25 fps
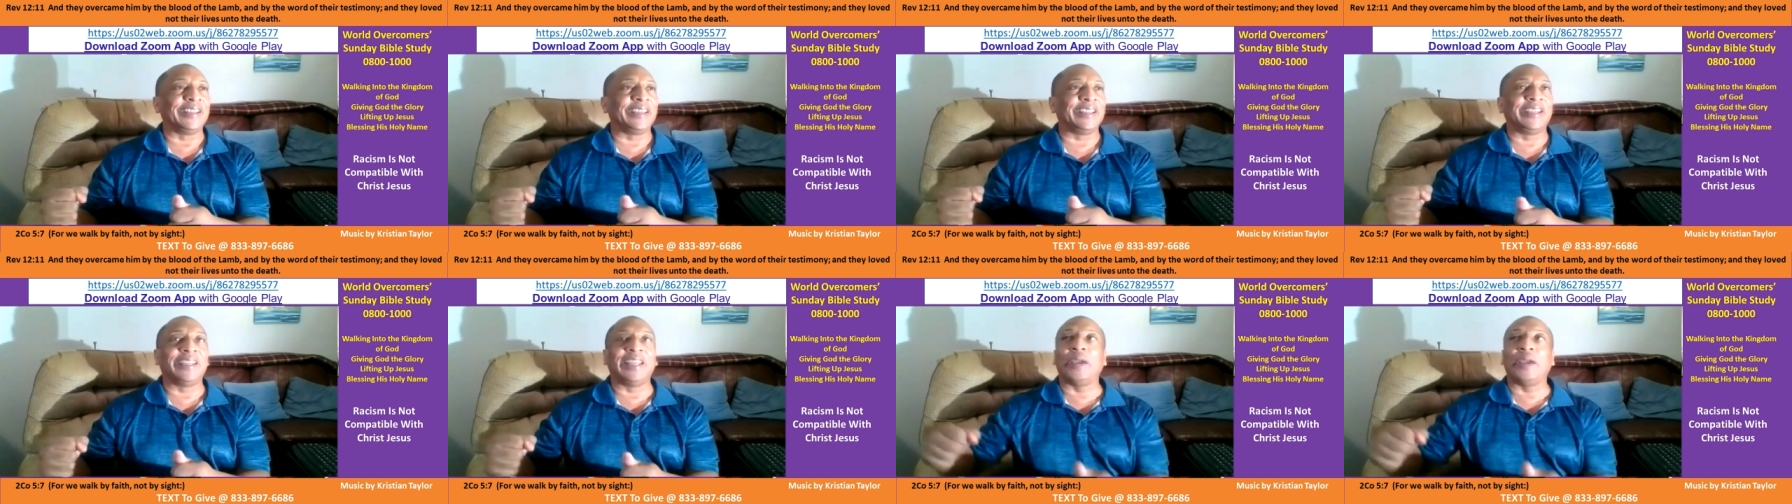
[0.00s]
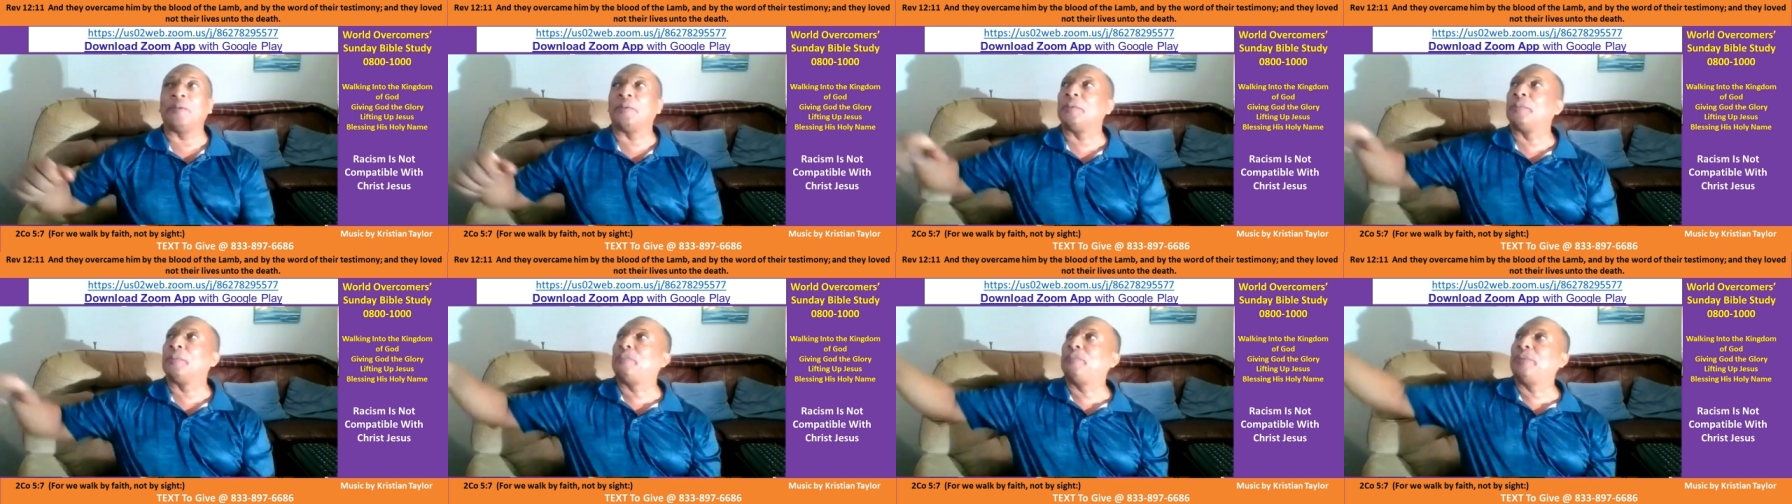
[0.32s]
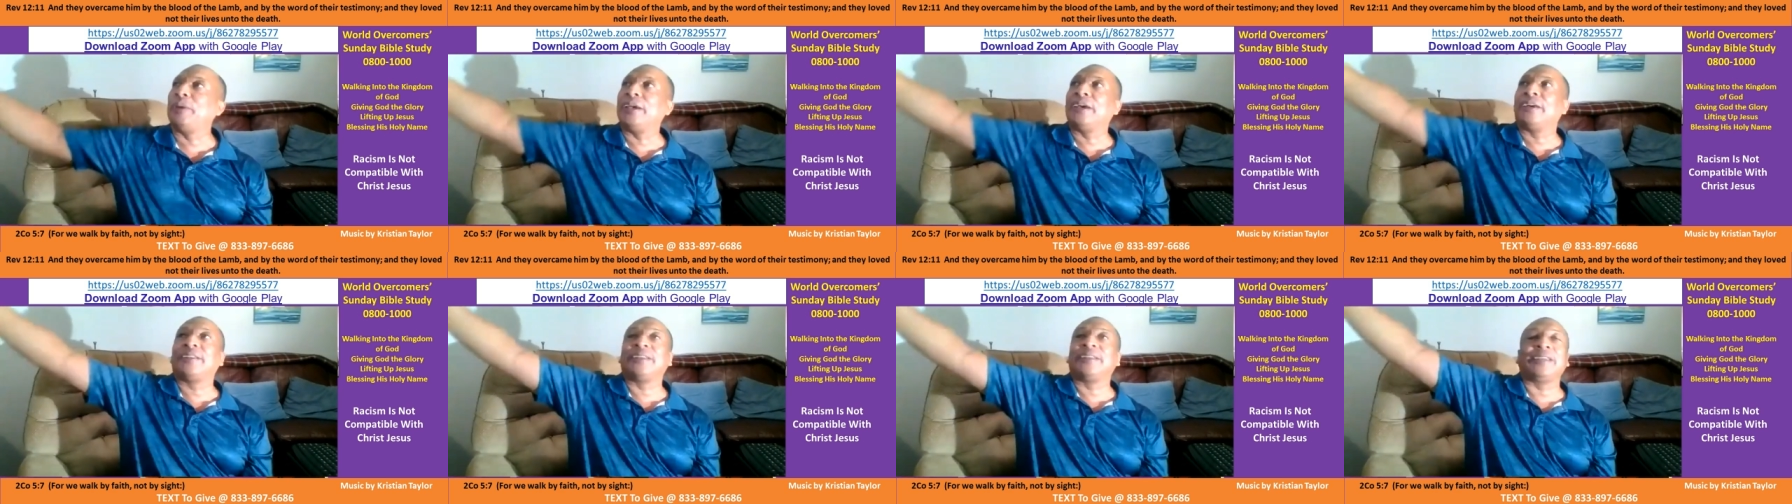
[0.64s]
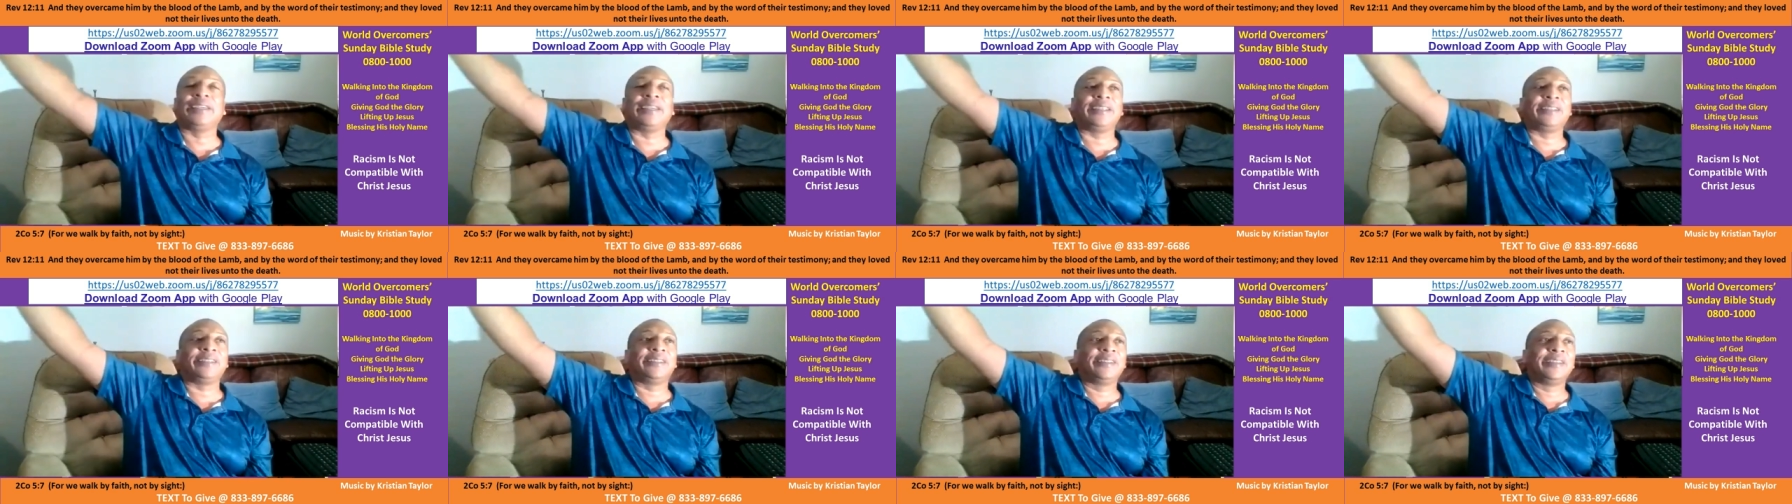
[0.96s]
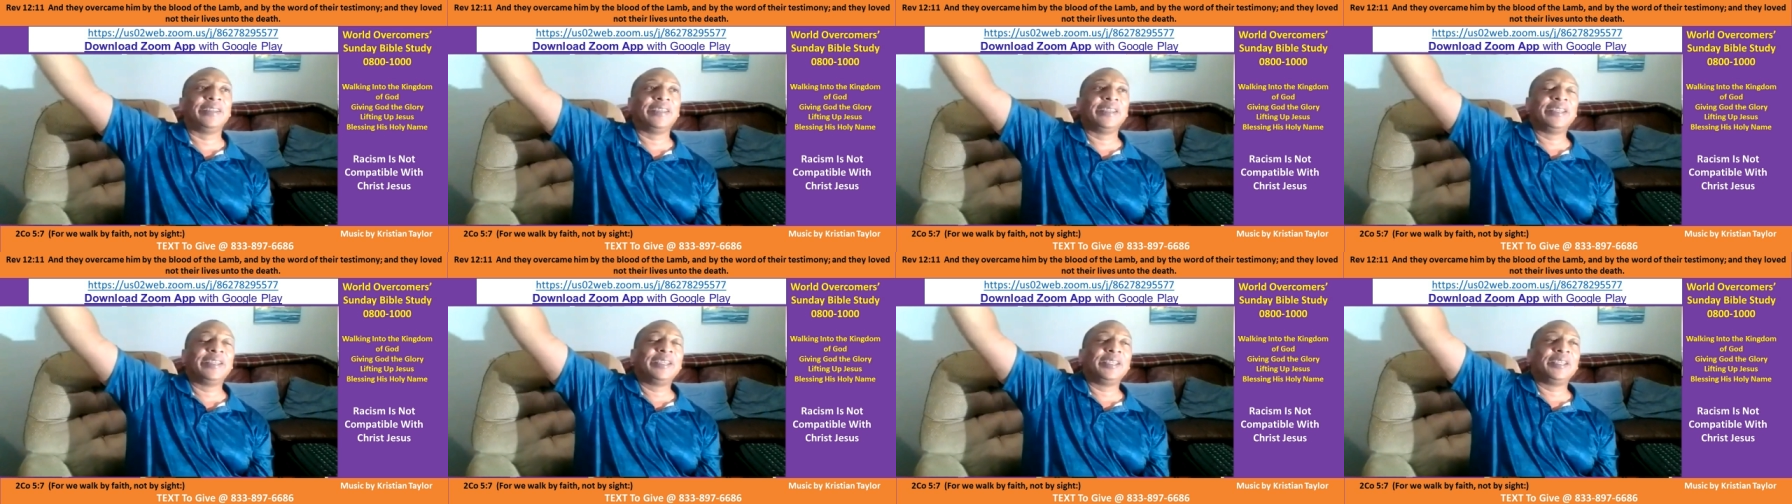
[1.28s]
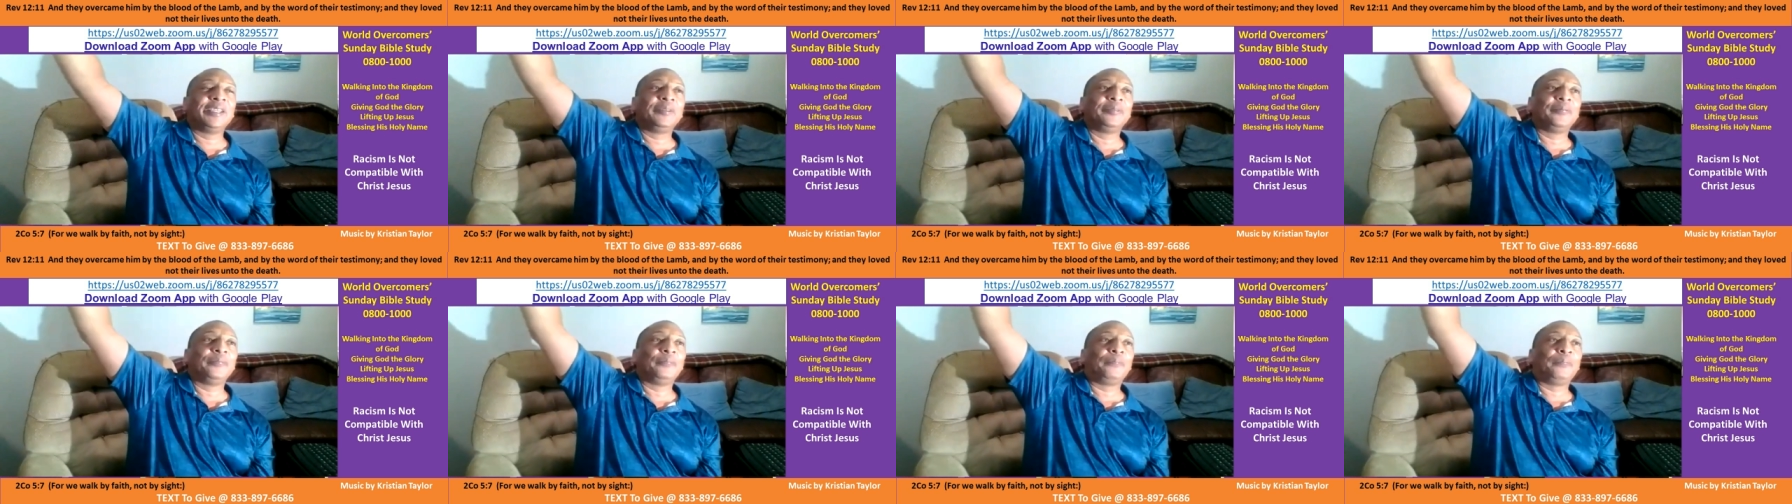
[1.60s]
and they were building
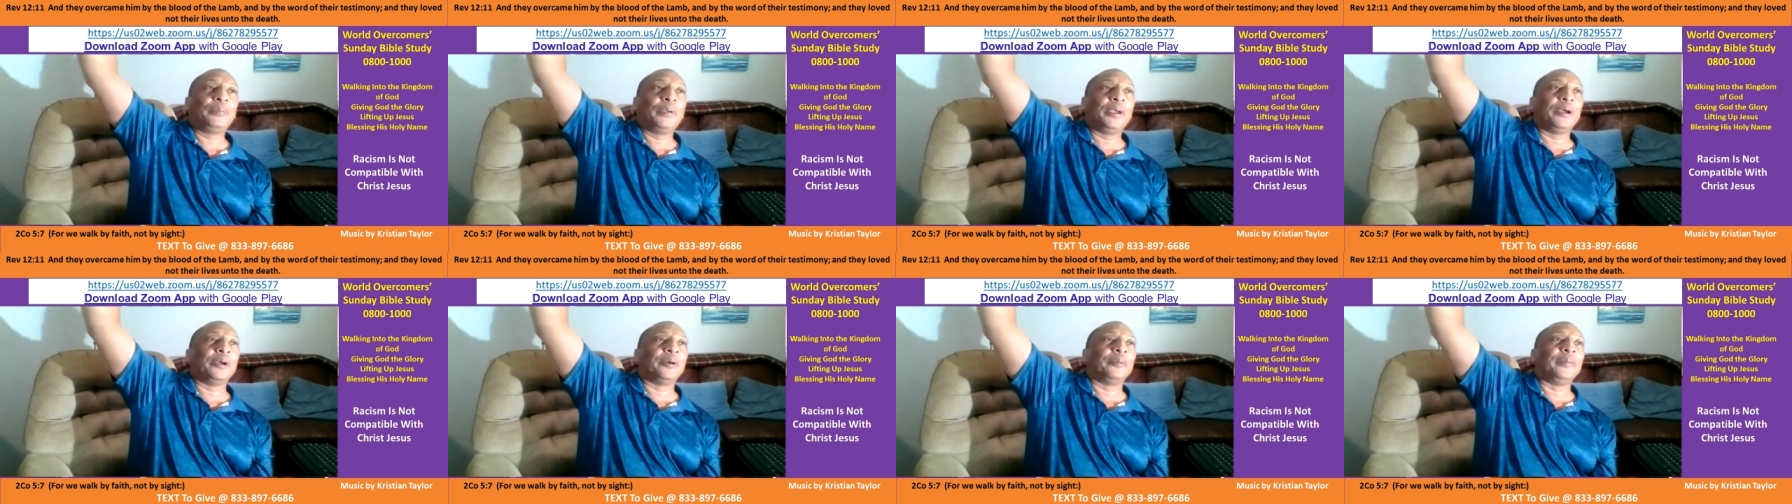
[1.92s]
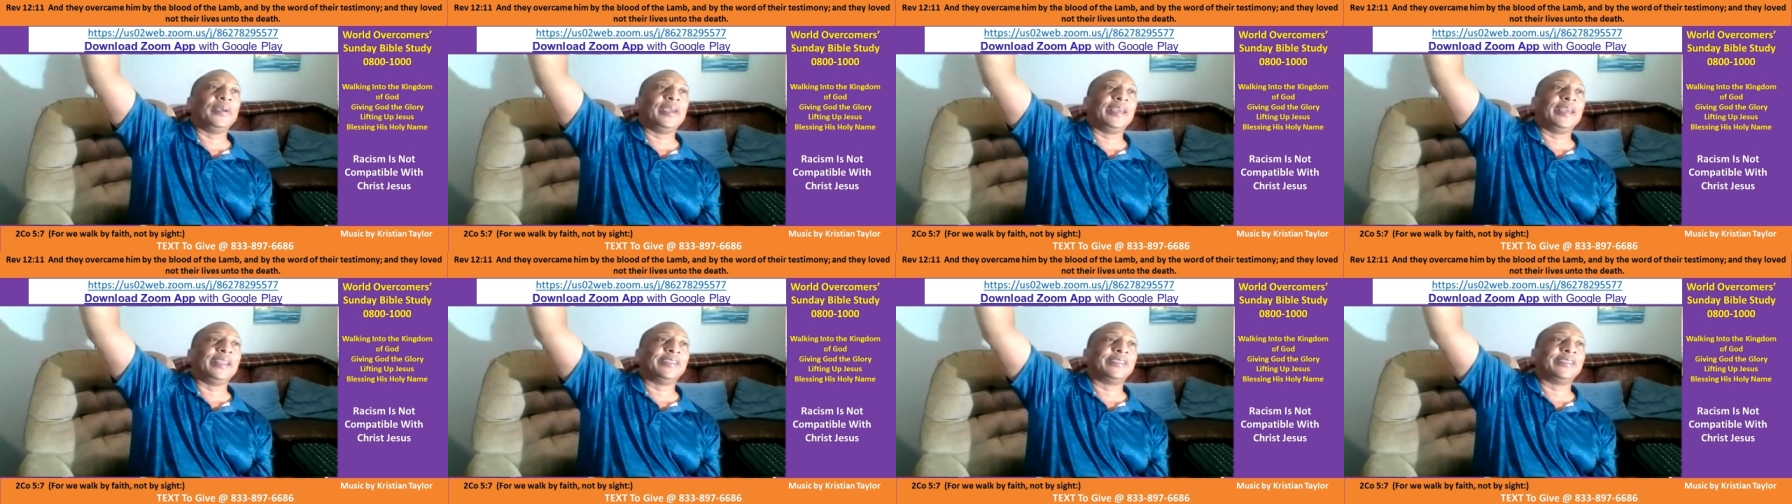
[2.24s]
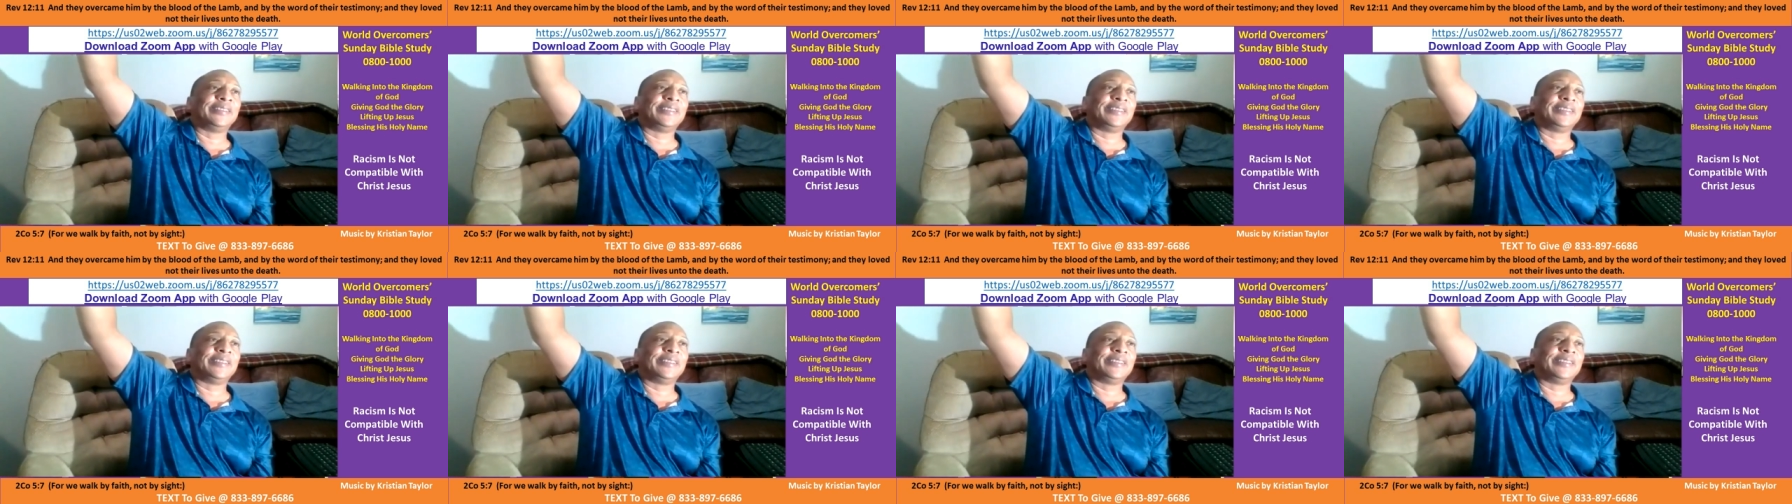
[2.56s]
pyramids